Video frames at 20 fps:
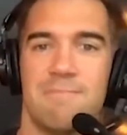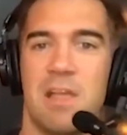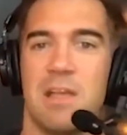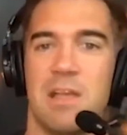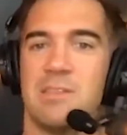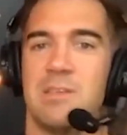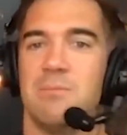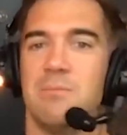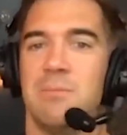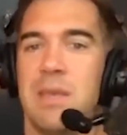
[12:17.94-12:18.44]

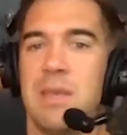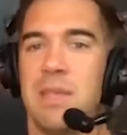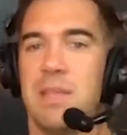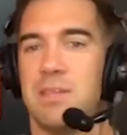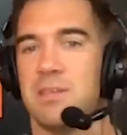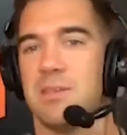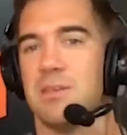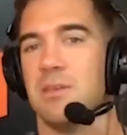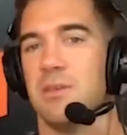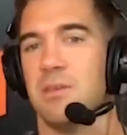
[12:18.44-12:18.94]
lots of
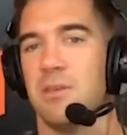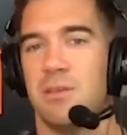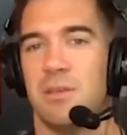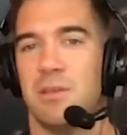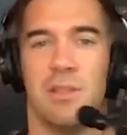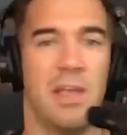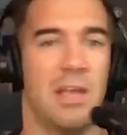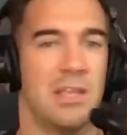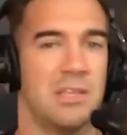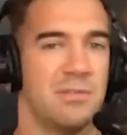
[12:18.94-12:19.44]
meat,
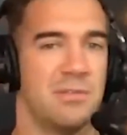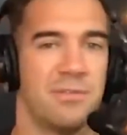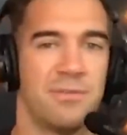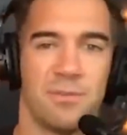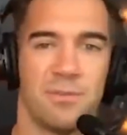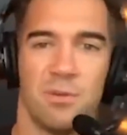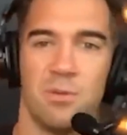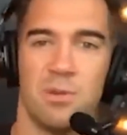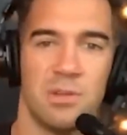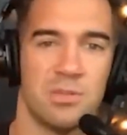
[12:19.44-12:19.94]
lots of
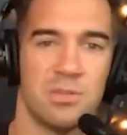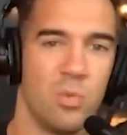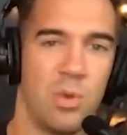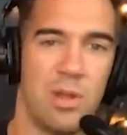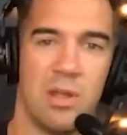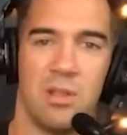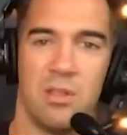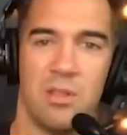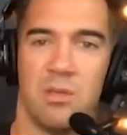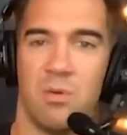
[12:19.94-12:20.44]
fruit as
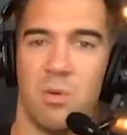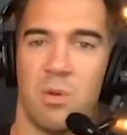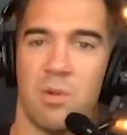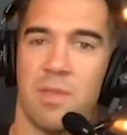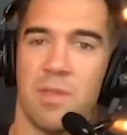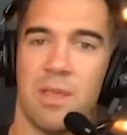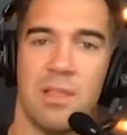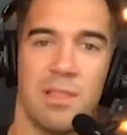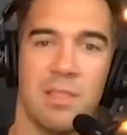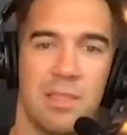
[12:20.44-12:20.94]
well, or are
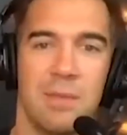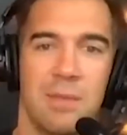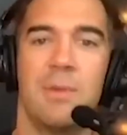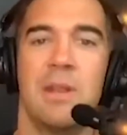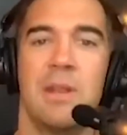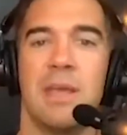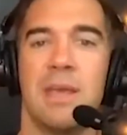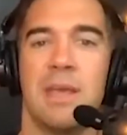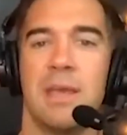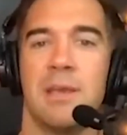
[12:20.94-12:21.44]
they
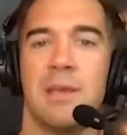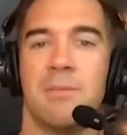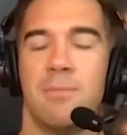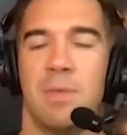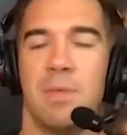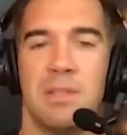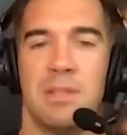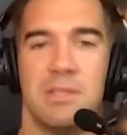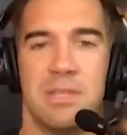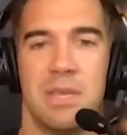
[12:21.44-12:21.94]
limiting
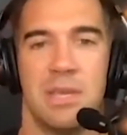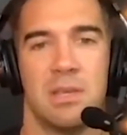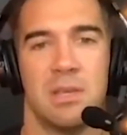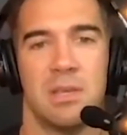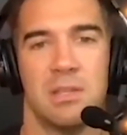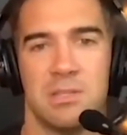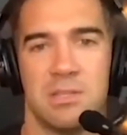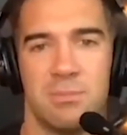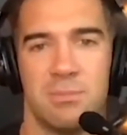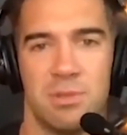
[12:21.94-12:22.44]
intake
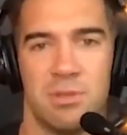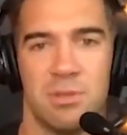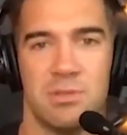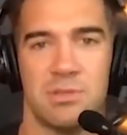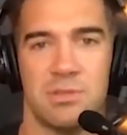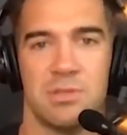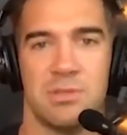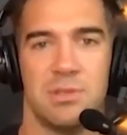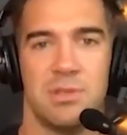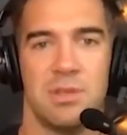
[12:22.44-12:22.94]
on some of
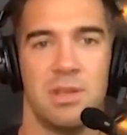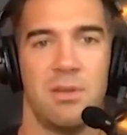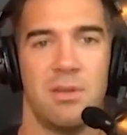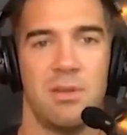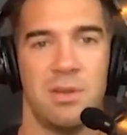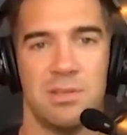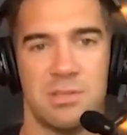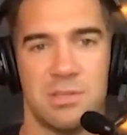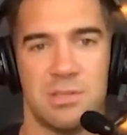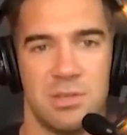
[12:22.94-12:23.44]
those
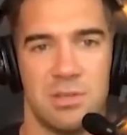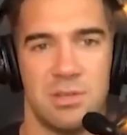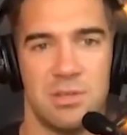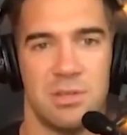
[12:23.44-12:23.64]
areas?